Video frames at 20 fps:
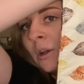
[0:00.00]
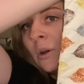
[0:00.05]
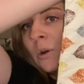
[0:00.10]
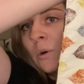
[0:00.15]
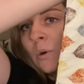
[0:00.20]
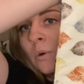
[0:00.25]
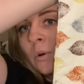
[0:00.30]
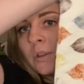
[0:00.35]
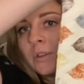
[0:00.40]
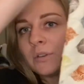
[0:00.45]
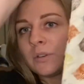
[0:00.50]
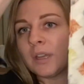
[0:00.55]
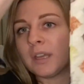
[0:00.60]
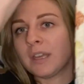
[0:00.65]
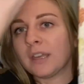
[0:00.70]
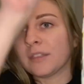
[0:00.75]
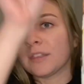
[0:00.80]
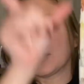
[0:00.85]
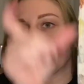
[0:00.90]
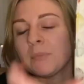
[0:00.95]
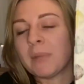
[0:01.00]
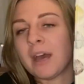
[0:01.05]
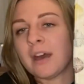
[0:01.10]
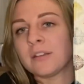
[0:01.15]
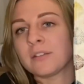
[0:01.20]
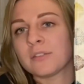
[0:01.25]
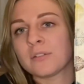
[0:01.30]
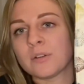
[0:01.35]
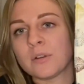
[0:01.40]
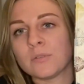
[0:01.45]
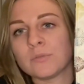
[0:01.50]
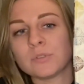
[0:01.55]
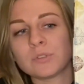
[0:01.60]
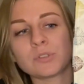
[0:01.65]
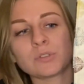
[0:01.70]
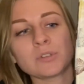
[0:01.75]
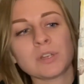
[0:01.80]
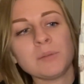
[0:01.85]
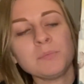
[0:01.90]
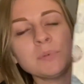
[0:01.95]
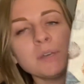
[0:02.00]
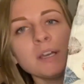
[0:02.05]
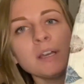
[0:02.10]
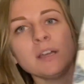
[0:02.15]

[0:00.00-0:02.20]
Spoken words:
or you can get them out of their own strip.